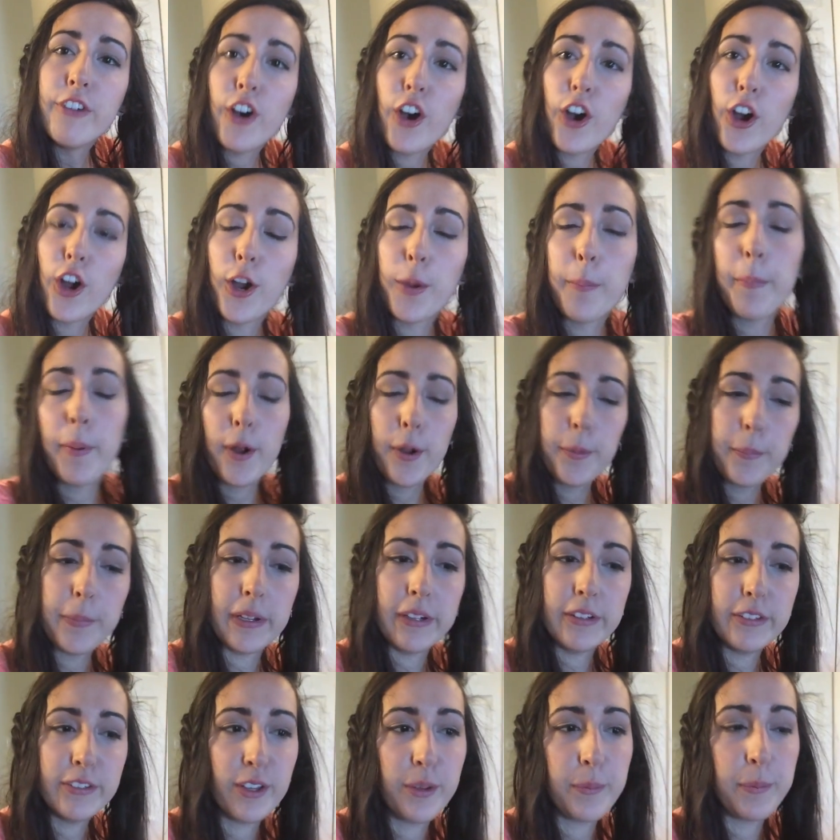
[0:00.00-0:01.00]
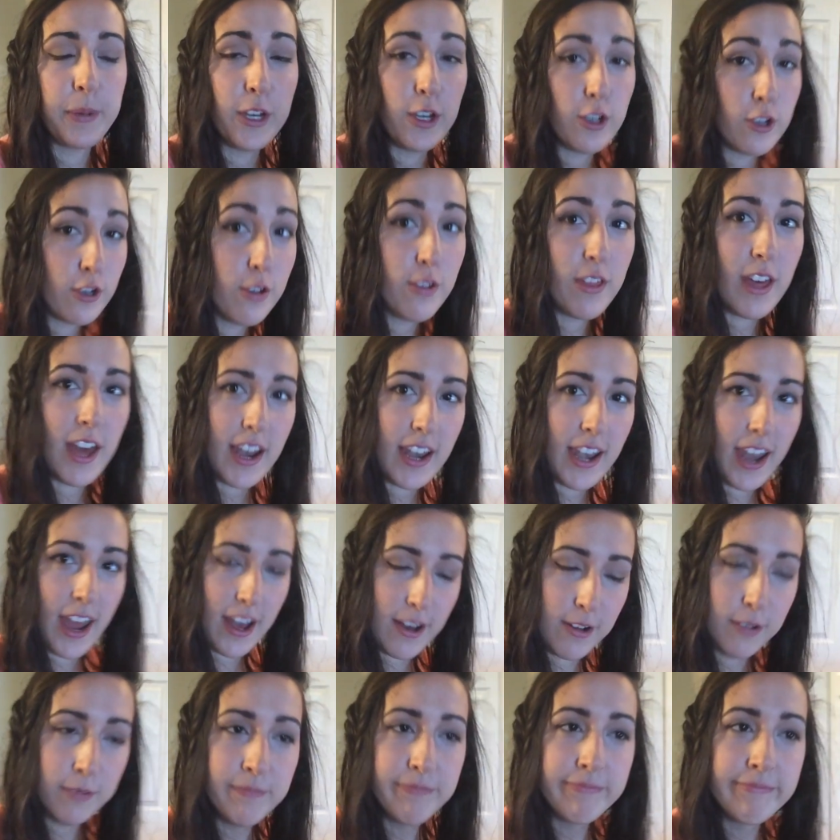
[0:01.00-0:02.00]
our apartment, so I'm gonna do that
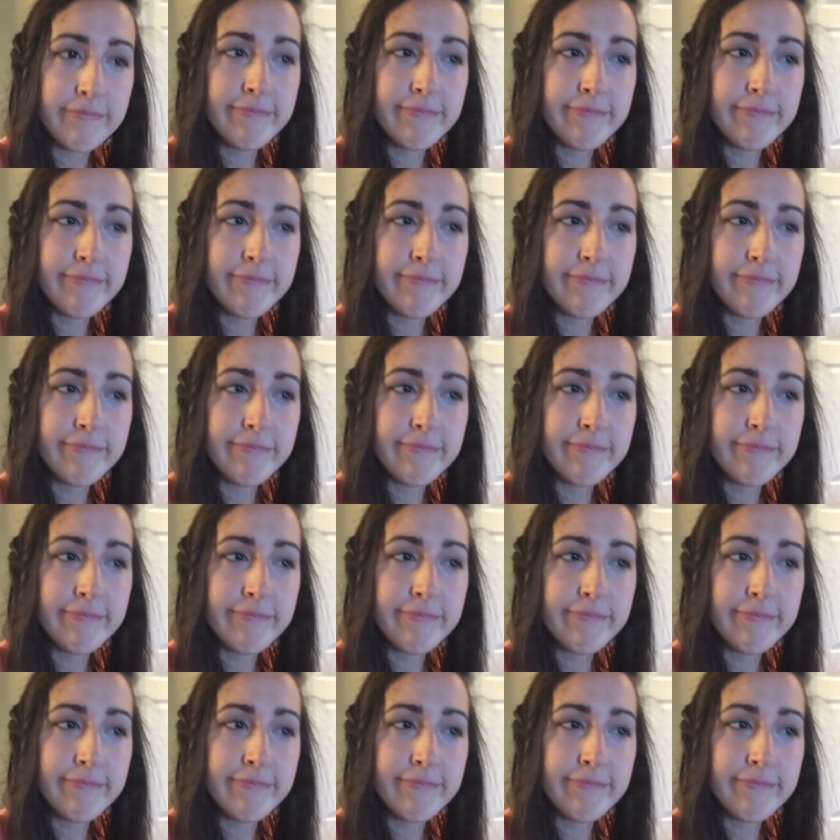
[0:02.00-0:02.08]
now.